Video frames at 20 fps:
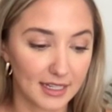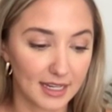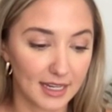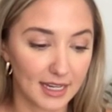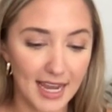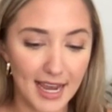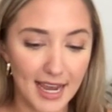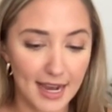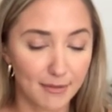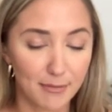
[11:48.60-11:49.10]

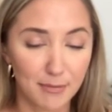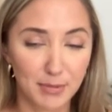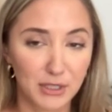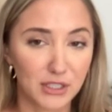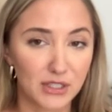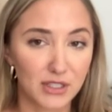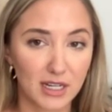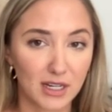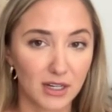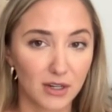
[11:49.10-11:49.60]
yeah, I'm
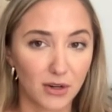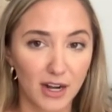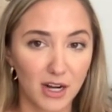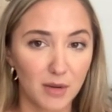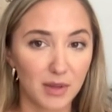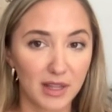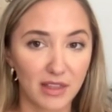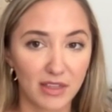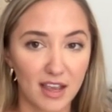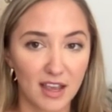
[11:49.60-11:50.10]
just
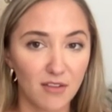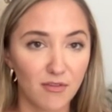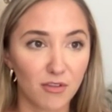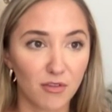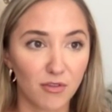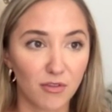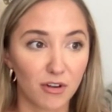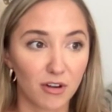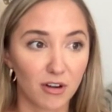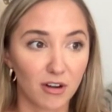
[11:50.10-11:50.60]
incredibly thankful
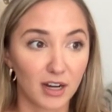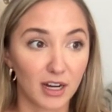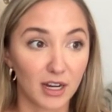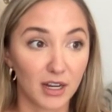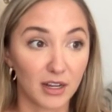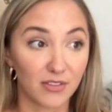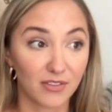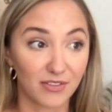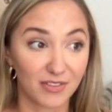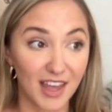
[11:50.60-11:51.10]
for
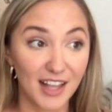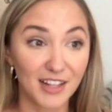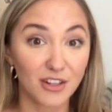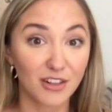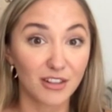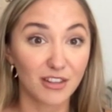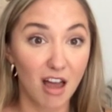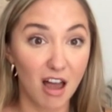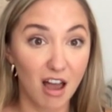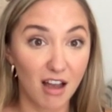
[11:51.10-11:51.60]
that's a
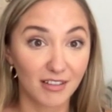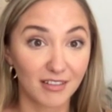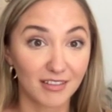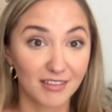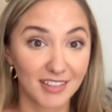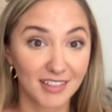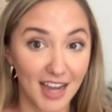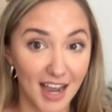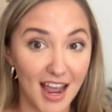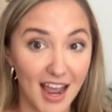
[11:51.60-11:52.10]
long
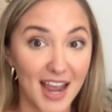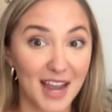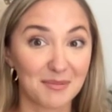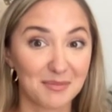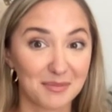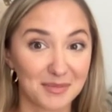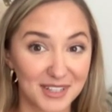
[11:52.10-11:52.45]
time.